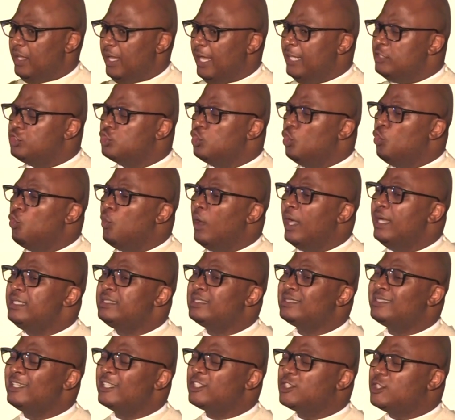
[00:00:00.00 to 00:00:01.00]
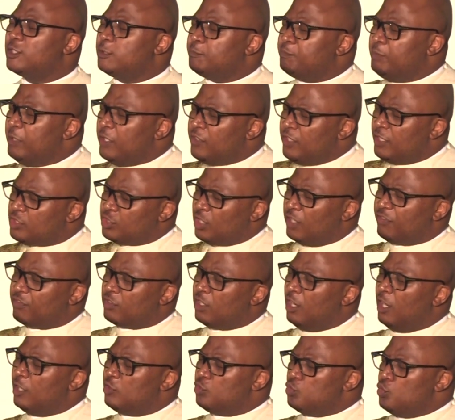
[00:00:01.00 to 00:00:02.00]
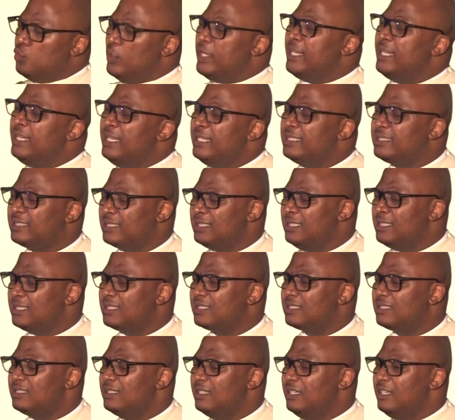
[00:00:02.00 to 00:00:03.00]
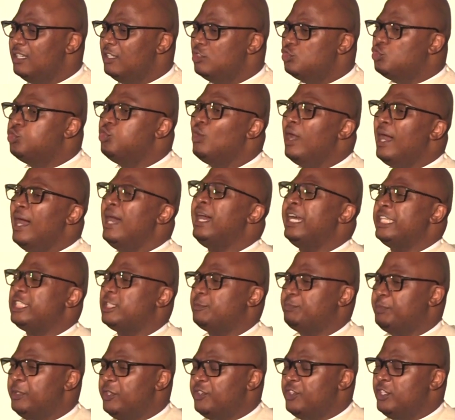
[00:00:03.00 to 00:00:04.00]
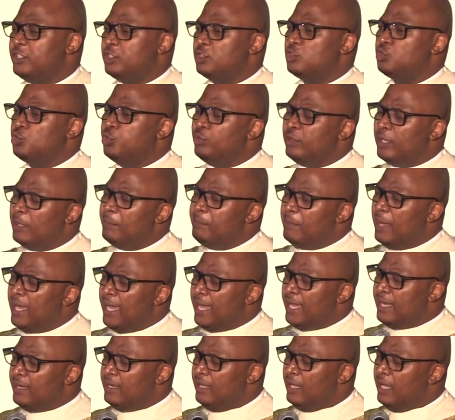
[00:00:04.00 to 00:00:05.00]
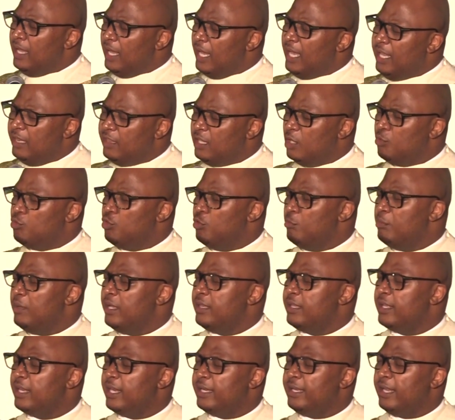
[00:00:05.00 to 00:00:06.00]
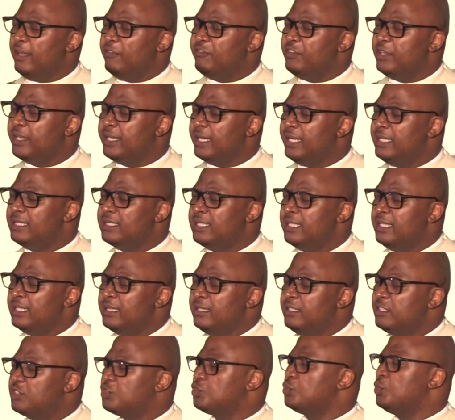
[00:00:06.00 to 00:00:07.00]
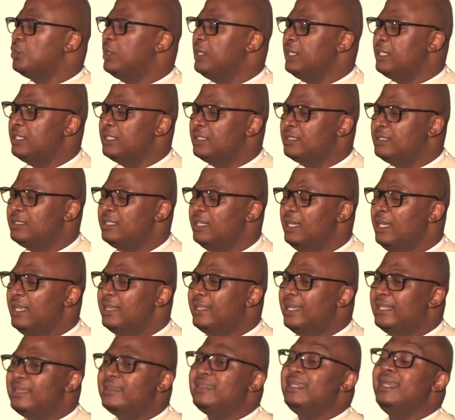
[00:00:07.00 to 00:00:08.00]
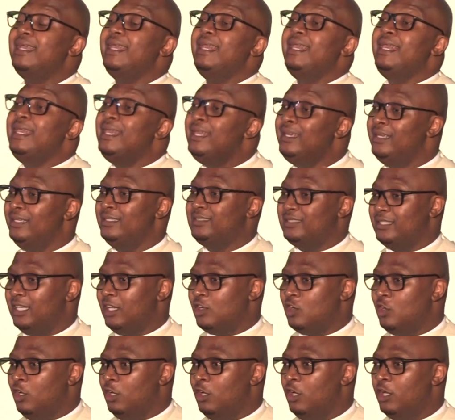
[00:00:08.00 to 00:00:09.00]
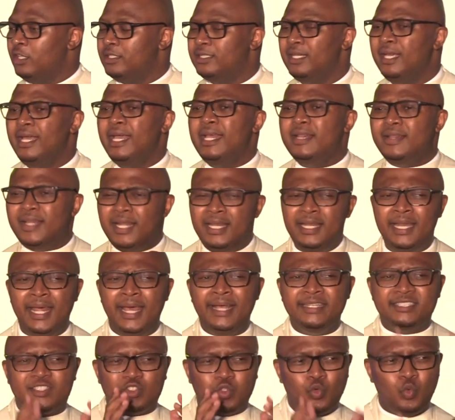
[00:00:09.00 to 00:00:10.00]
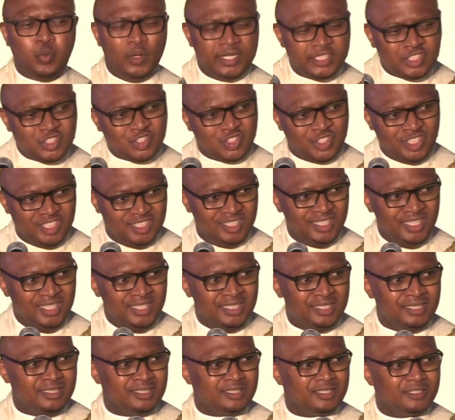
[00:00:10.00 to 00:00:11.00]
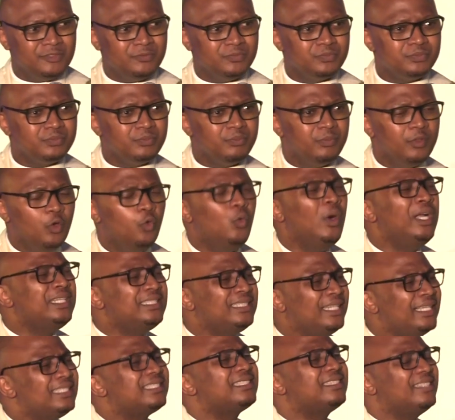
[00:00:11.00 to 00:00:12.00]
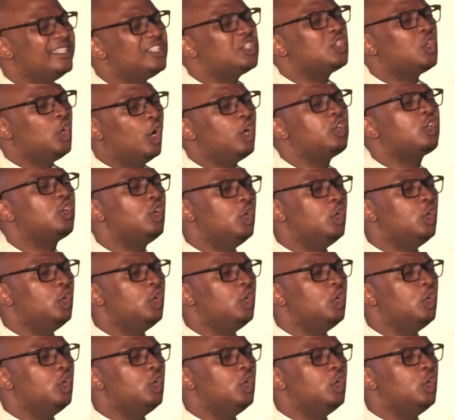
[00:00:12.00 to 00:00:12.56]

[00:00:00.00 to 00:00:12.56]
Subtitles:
And so once the Spirit of God witnesses to our spirit, to the man and the woman that are navigating this world, that there is a God, the next question is, what does this God